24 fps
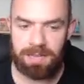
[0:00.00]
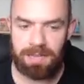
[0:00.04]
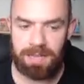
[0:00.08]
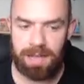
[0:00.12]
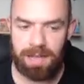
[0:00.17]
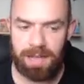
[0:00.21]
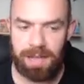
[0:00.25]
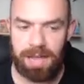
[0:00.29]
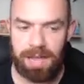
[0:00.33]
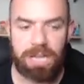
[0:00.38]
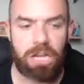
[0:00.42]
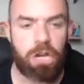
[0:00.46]

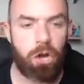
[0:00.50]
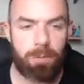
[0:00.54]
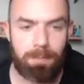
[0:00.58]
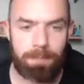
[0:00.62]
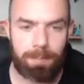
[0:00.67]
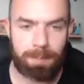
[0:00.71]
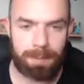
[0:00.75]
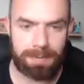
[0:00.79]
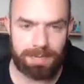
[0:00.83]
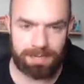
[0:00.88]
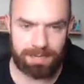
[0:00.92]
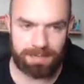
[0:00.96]

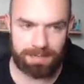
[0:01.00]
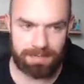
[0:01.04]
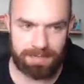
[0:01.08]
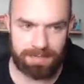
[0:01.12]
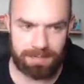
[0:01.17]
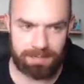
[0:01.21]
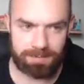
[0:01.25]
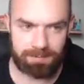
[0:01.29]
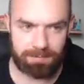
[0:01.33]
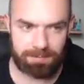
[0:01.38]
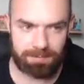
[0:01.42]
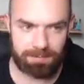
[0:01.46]
accompanied.
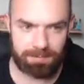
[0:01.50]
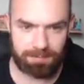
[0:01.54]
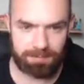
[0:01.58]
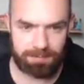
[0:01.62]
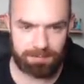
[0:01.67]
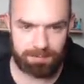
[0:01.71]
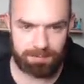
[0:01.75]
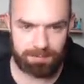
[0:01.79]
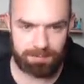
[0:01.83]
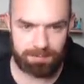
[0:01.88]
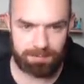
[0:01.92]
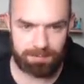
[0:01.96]

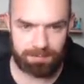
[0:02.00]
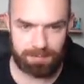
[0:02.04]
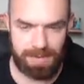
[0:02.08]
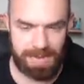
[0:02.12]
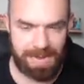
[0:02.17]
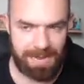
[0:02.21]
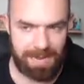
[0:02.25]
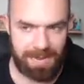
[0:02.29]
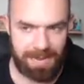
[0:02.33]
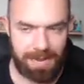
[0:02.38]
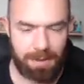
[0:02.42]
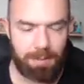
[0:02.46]

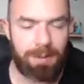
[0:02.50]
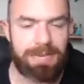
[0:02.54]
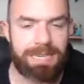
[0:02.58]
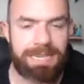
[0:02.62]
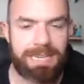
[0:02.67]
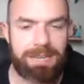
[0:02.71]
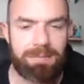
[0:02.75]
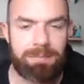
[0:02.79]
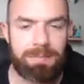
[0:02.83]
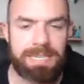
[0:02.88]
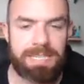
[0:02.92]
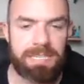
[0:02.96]
It will
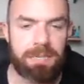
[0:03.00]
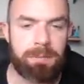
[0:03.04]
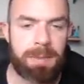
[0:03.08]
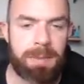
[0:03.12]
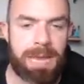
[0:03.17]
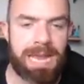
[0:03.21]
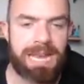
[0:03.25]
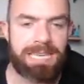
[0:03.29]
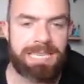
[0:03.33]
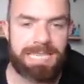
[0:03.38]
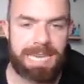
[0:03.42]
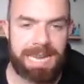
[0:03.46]
give me some
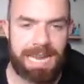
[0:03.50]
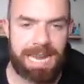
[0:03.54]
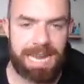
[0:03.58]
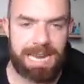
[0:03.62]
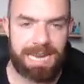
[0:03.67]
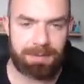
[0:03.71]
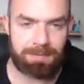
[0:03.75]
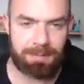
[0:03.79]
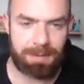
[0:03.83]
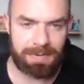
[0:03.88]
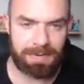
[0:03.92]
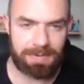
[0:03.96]

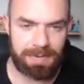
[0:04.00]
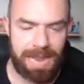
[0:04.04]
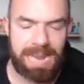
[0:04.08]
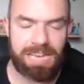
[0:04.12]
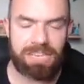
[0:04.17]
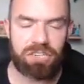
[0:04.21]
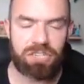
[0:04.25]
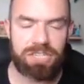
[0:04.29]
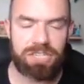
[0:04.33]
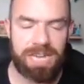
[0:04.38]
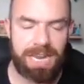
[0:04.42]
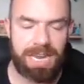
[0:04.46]

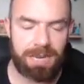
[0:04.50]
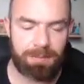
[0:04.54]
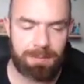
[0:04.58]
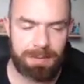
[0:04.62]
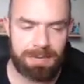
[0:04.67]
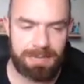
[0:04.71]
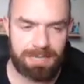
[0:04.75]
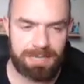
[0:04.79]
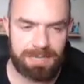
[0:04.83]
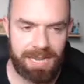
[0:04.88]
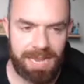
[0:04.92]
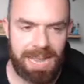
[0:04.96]

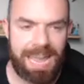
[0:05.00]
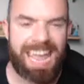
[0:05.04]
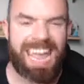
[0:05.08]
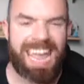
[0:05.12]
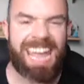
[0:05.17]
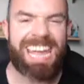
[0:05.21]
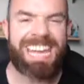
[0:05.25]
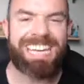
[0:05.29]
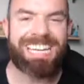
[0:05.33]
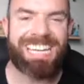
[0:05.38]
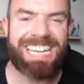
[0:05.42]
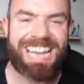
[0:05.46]
entertainment,
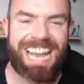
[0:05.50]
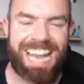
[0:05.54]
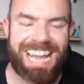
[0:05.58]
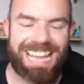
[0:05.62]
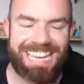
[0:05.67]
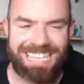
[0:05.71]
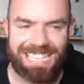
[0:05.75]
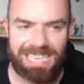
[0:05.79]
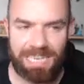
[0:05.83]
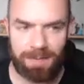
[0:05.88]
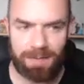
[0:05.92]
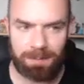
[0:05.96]

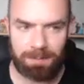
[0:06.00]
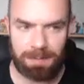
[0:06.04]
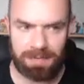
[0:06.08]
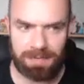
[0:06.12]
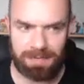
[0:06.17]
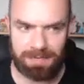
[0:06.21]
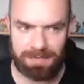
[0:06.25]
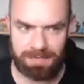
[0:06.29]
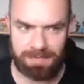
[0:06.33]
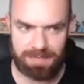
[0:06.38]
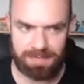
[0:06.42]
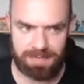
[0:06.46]

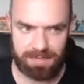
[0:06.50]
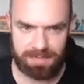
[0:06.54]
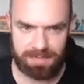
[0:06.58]
enlightenment